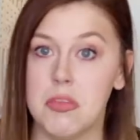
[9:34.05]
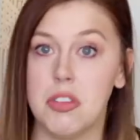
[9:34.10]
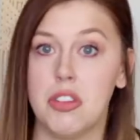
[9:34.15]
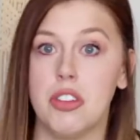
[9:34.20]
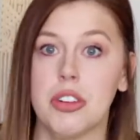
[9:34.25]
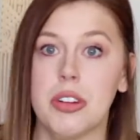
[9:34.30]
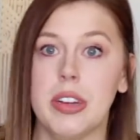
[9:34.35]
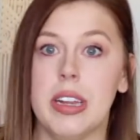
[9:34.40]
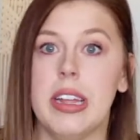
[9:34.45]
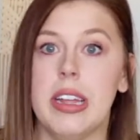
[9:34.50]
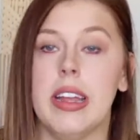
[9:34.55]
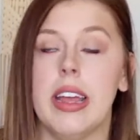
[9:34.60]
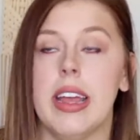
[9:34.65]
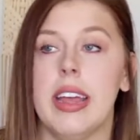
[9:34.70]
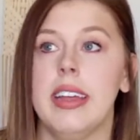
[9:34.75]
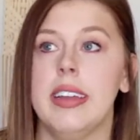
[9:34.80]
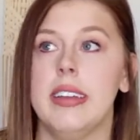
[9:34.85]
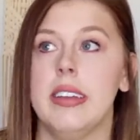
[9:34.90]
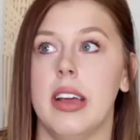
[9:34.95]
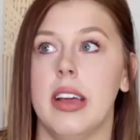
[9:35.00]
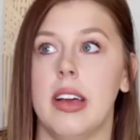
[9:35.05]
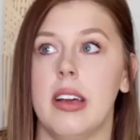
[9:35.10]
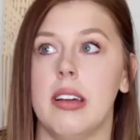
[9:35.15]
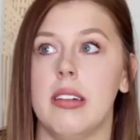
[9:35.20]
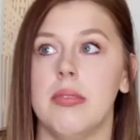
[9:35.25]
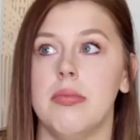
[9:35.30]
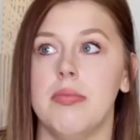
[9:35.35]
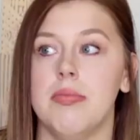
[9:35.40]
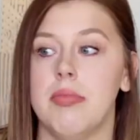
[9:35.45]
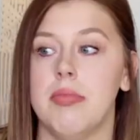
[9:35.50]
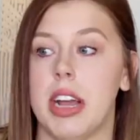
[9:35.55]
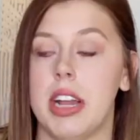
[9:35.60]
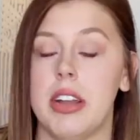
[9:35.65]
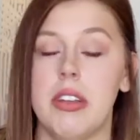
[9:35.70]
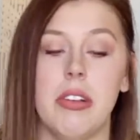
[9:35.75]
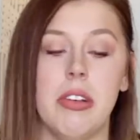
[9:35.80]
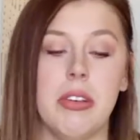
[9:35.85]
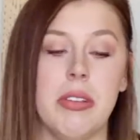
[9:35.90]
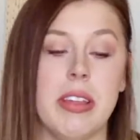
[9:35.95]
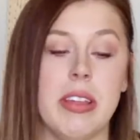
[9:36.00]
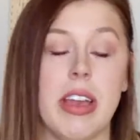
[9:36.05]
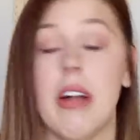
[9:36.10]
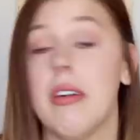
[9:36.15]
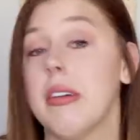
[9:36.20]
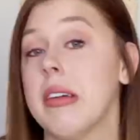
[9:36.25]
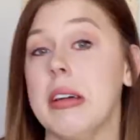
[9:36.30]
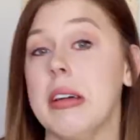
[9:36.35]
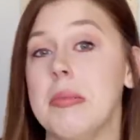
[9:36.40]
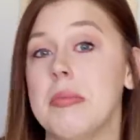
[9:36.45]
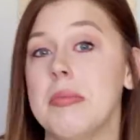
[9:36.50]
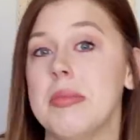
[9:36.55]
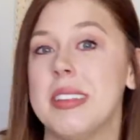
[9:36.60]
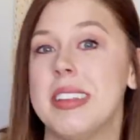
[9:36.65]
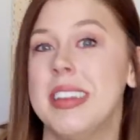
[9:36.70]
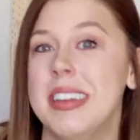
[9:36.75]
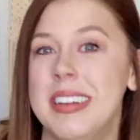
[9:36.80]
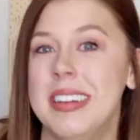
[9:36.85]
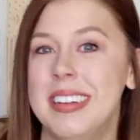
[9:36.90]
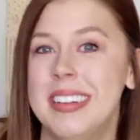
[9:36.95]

journey, and um, I know the outcomes